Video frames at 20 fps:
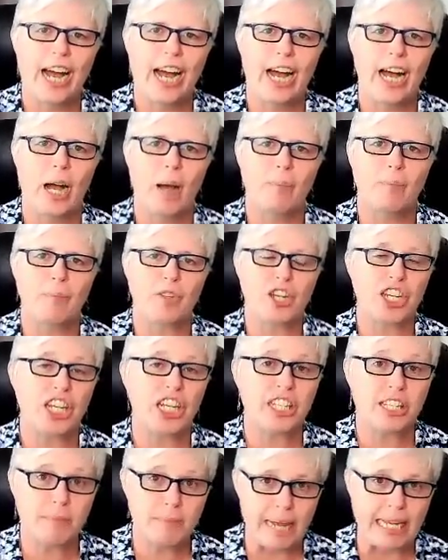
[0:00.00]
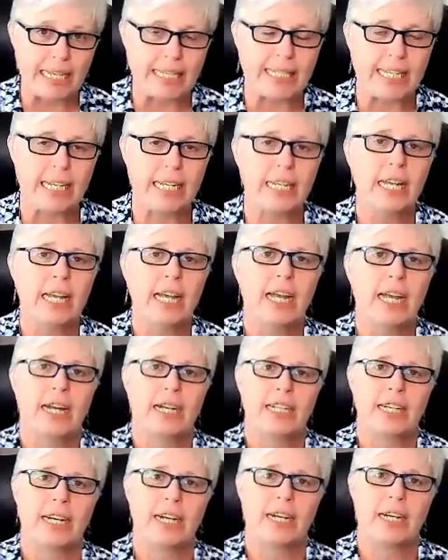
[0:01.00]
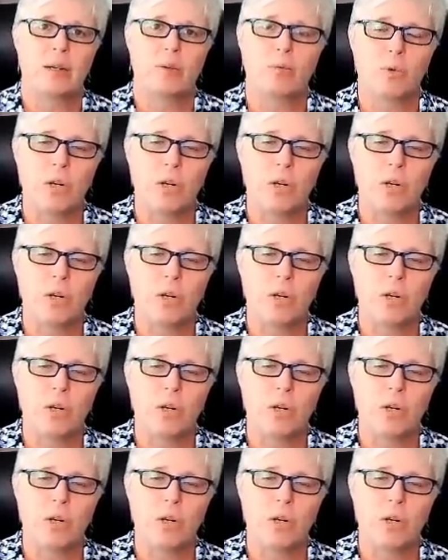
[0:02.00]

Um, she's amazing, uh,